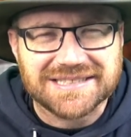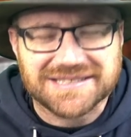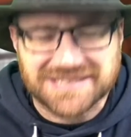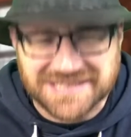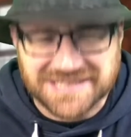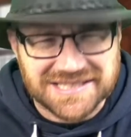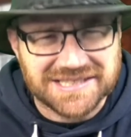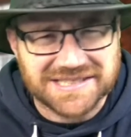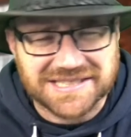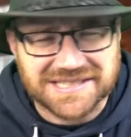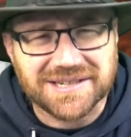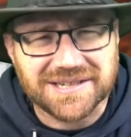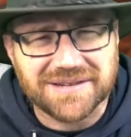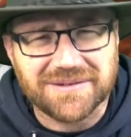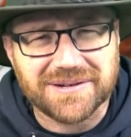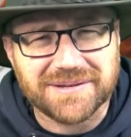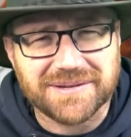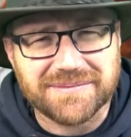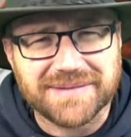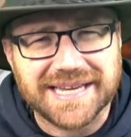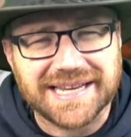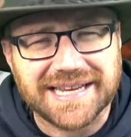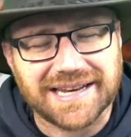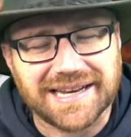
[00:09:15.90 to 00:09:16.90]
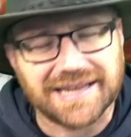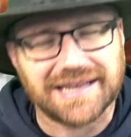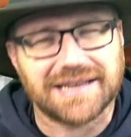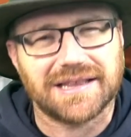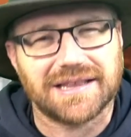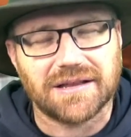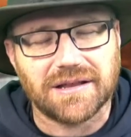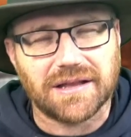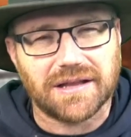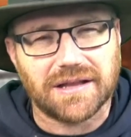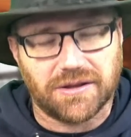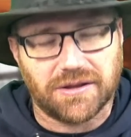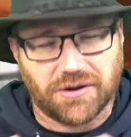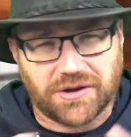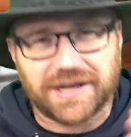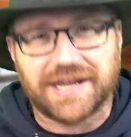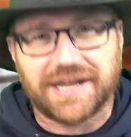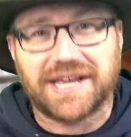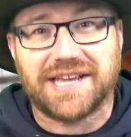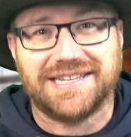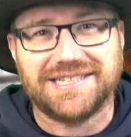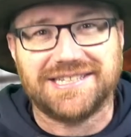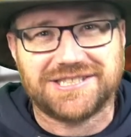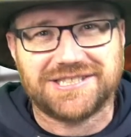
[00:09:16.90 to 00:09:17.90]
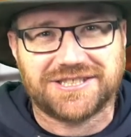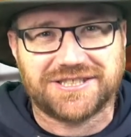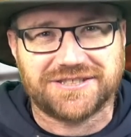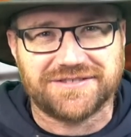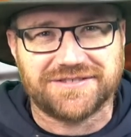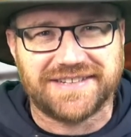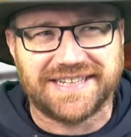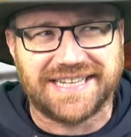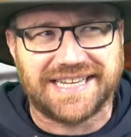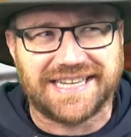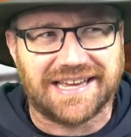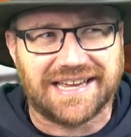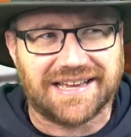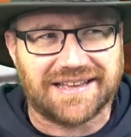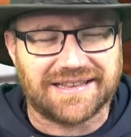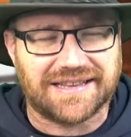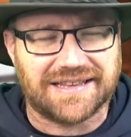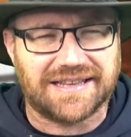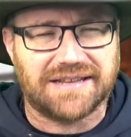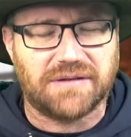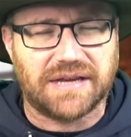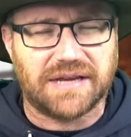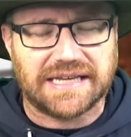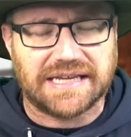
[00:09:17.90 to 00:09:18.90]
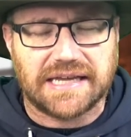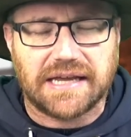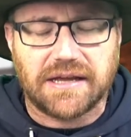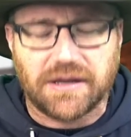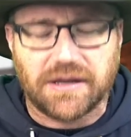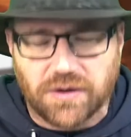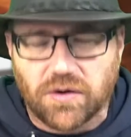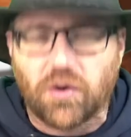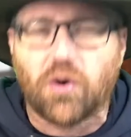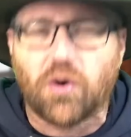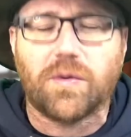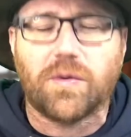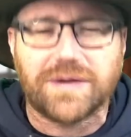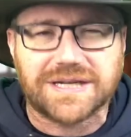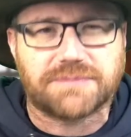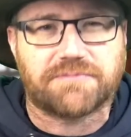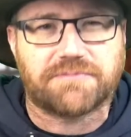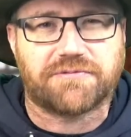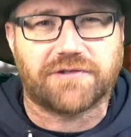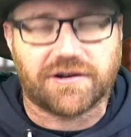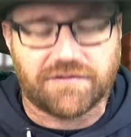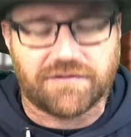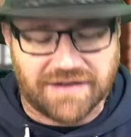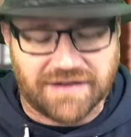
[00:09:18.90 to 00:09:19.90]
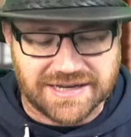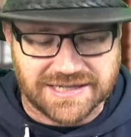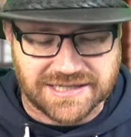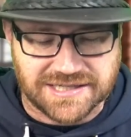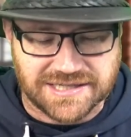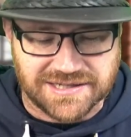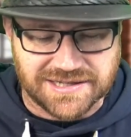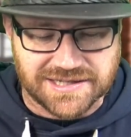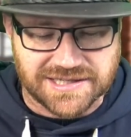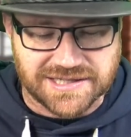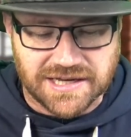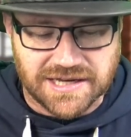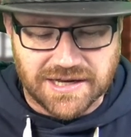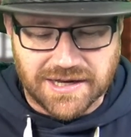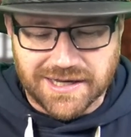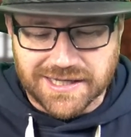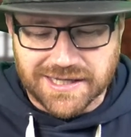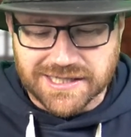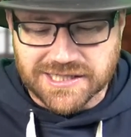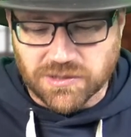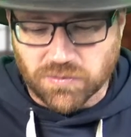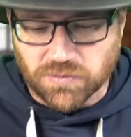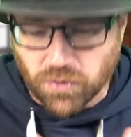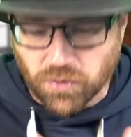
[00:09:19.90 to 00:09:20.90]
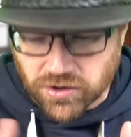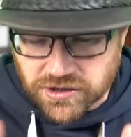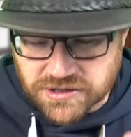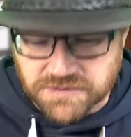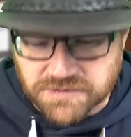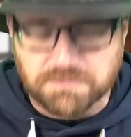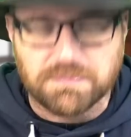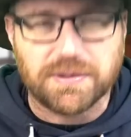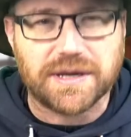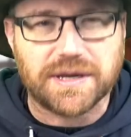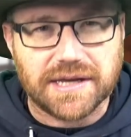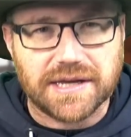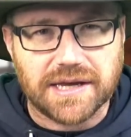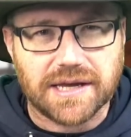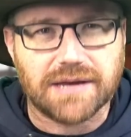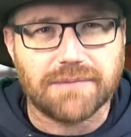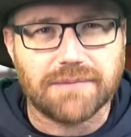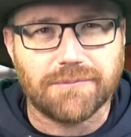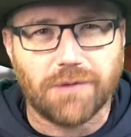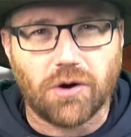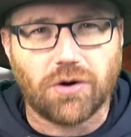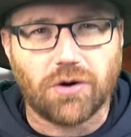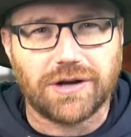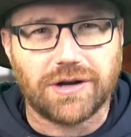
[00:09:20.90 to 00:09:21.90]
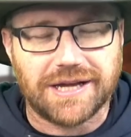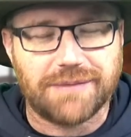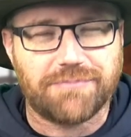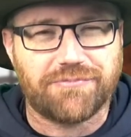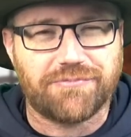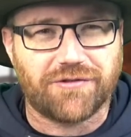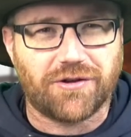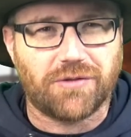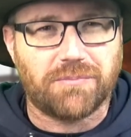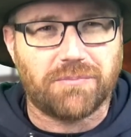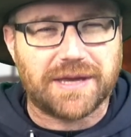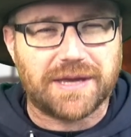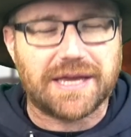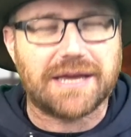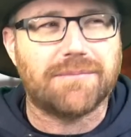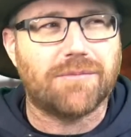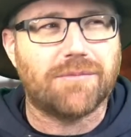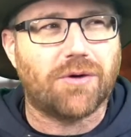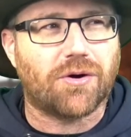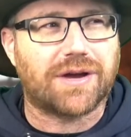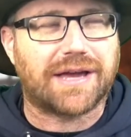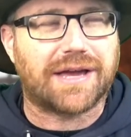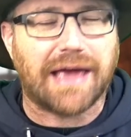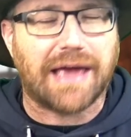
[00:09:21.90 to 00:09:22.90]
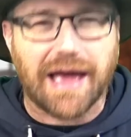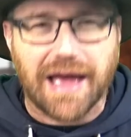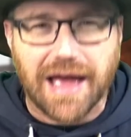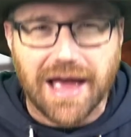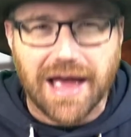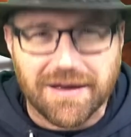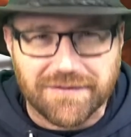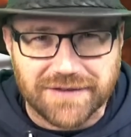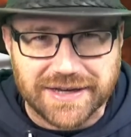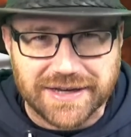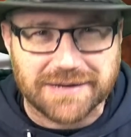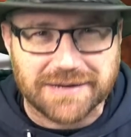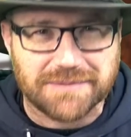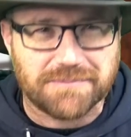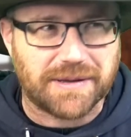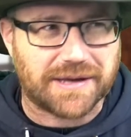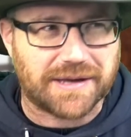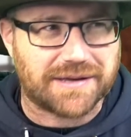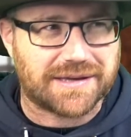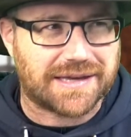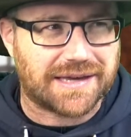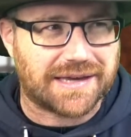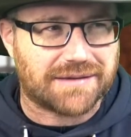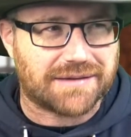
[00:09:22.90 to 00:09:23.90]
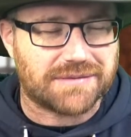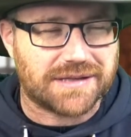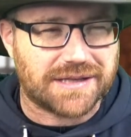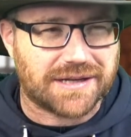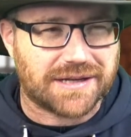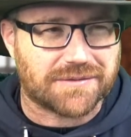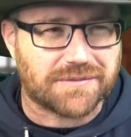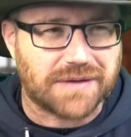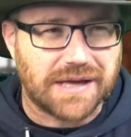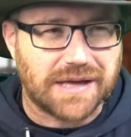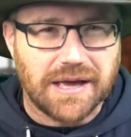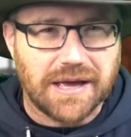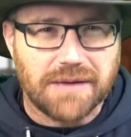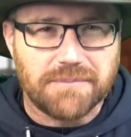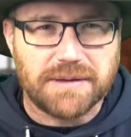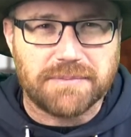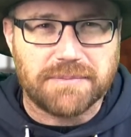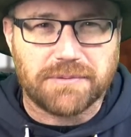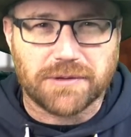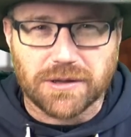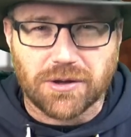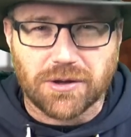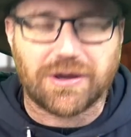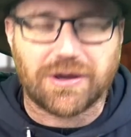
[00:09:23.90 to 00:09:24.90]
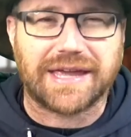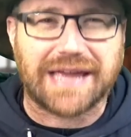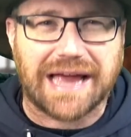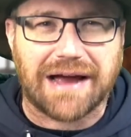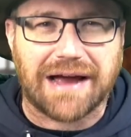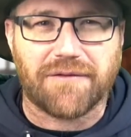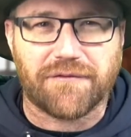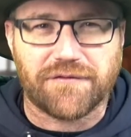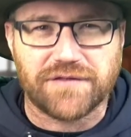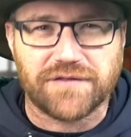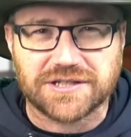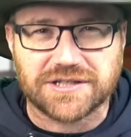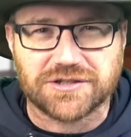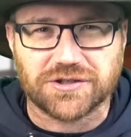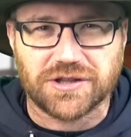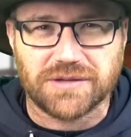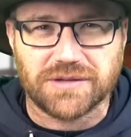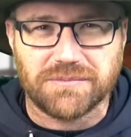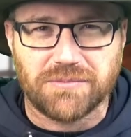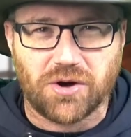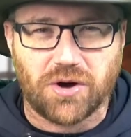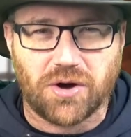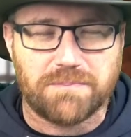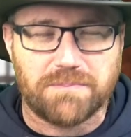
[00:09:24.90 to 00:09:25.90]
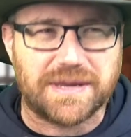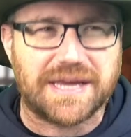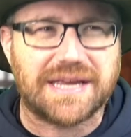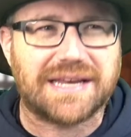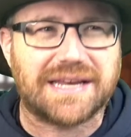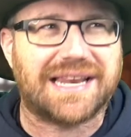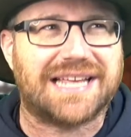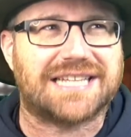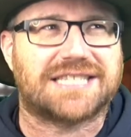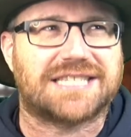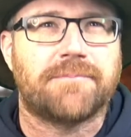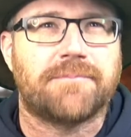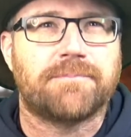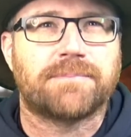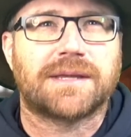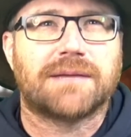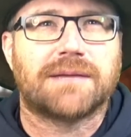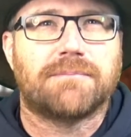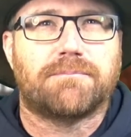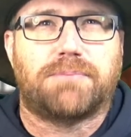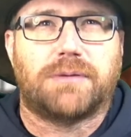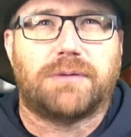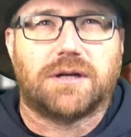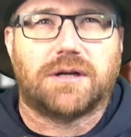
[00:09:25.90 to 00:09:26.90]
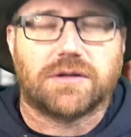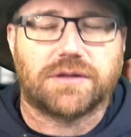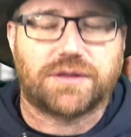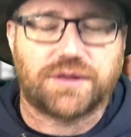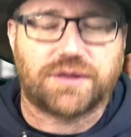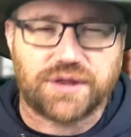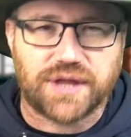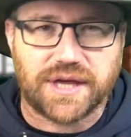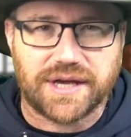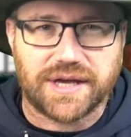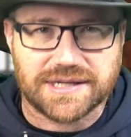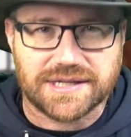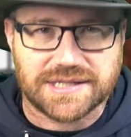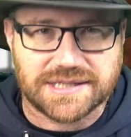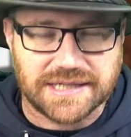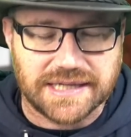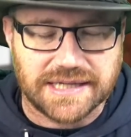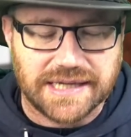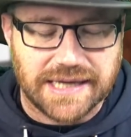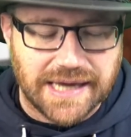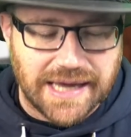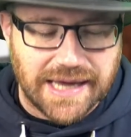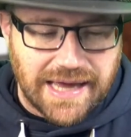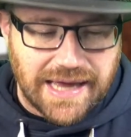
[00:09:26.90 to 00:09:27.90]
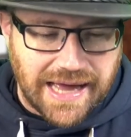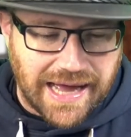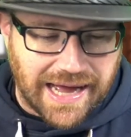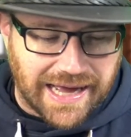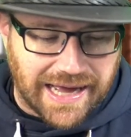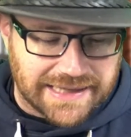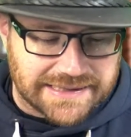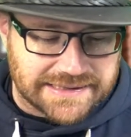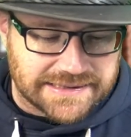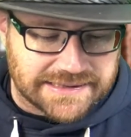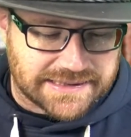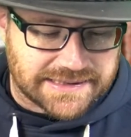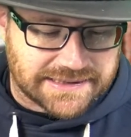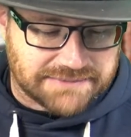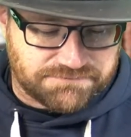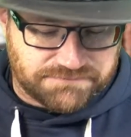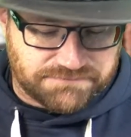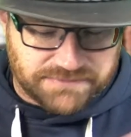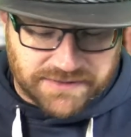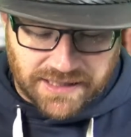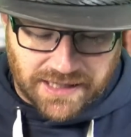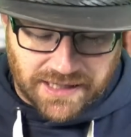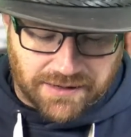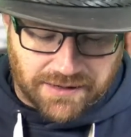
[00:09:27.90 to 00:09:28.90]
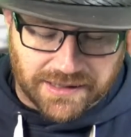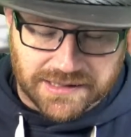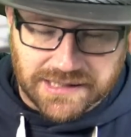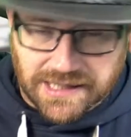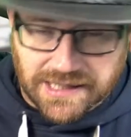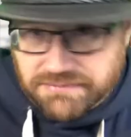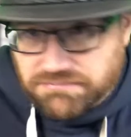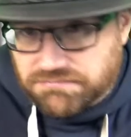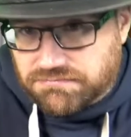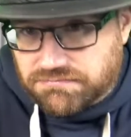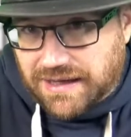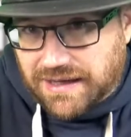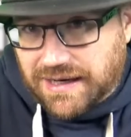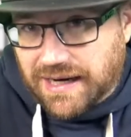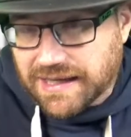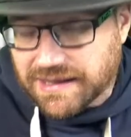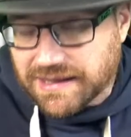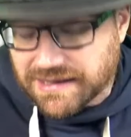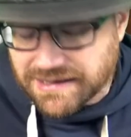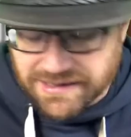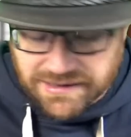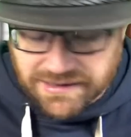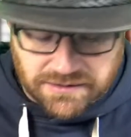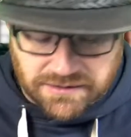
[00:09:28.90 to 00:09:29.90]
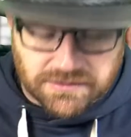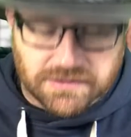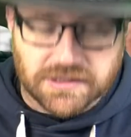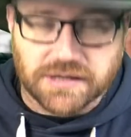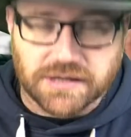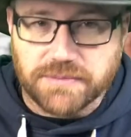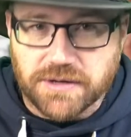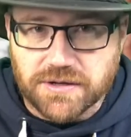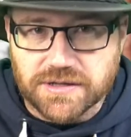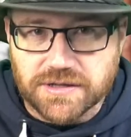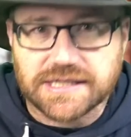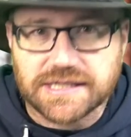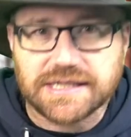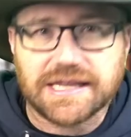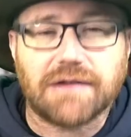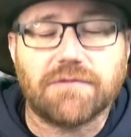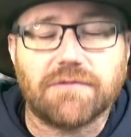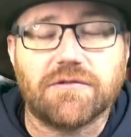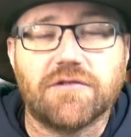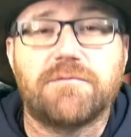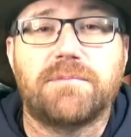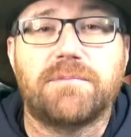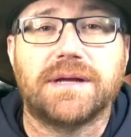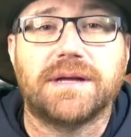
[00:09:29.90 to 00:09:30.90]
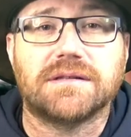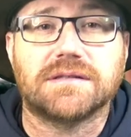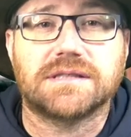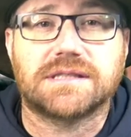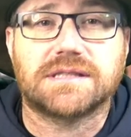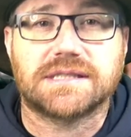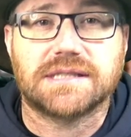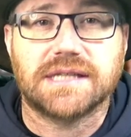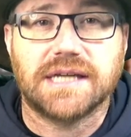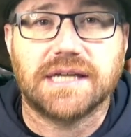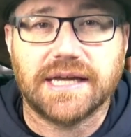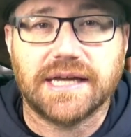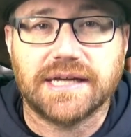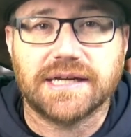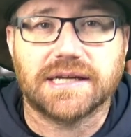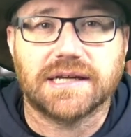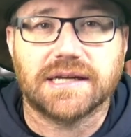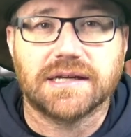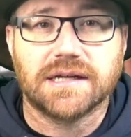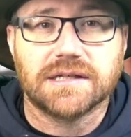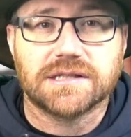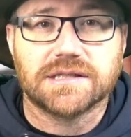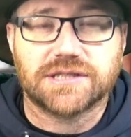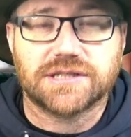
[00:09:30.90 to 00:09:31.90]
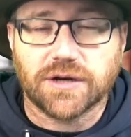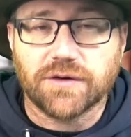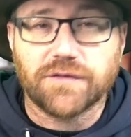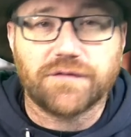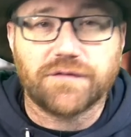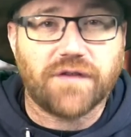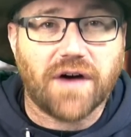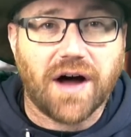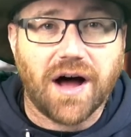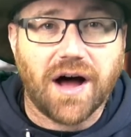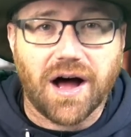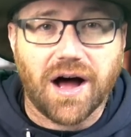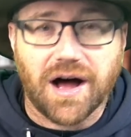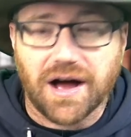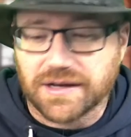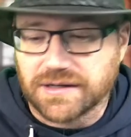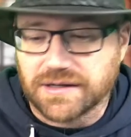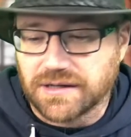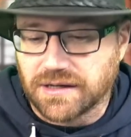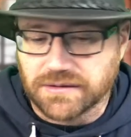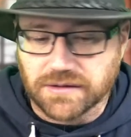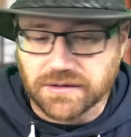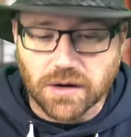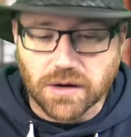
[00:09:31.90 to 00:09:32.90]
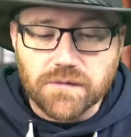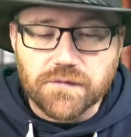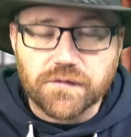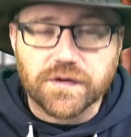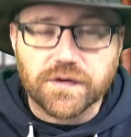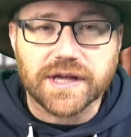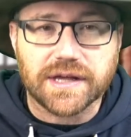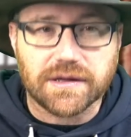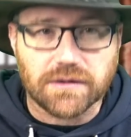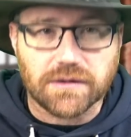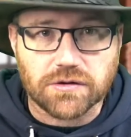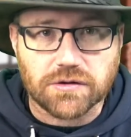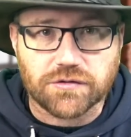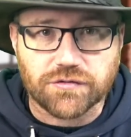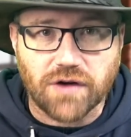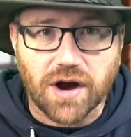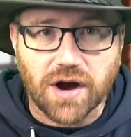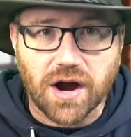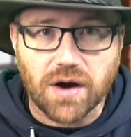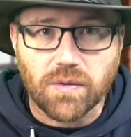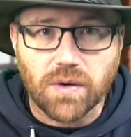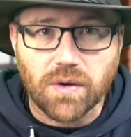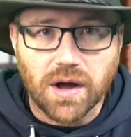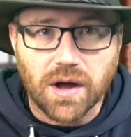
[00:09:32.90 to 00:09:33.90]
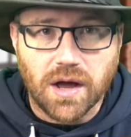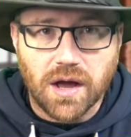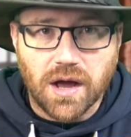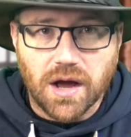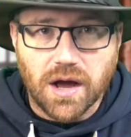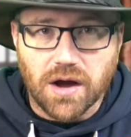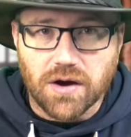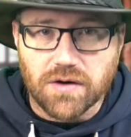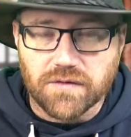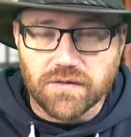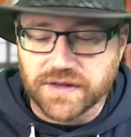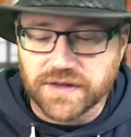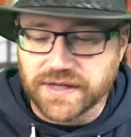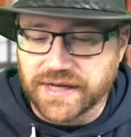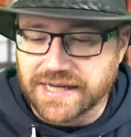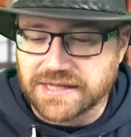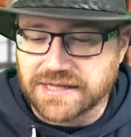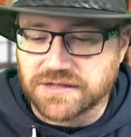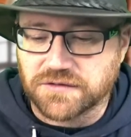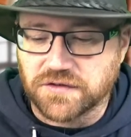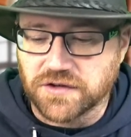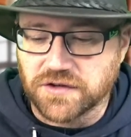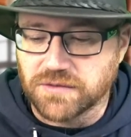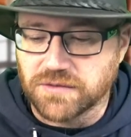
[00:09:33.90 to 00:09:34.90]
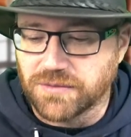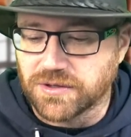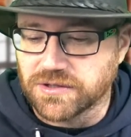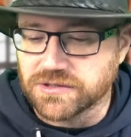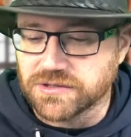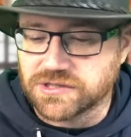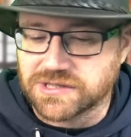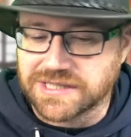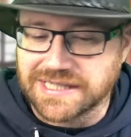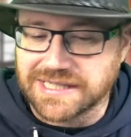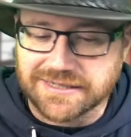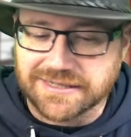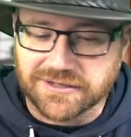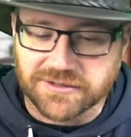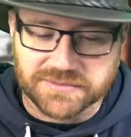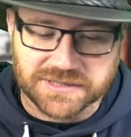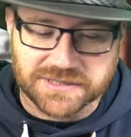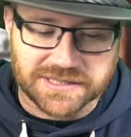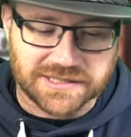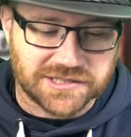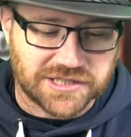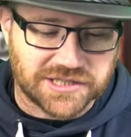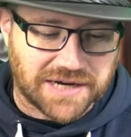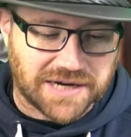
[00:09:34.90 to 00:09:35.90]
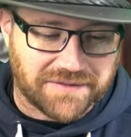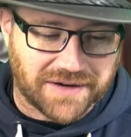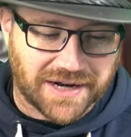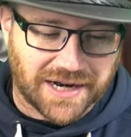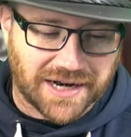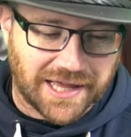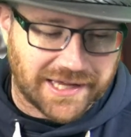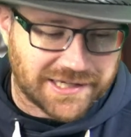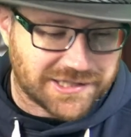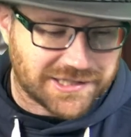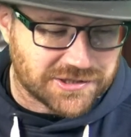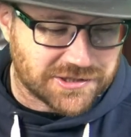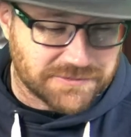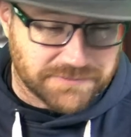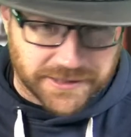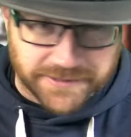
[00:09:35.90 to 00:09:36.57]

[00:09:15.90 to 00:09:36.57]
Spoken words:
Do you know what I mean? Like, look at the history. It always progresses towards being more liberal, being more caring, you know, people looking out for each other more, being less bloodthirsty. And, you know, I like the little community that we've built here so far, and hopefully it'll grow over the next few months leading up to the general election.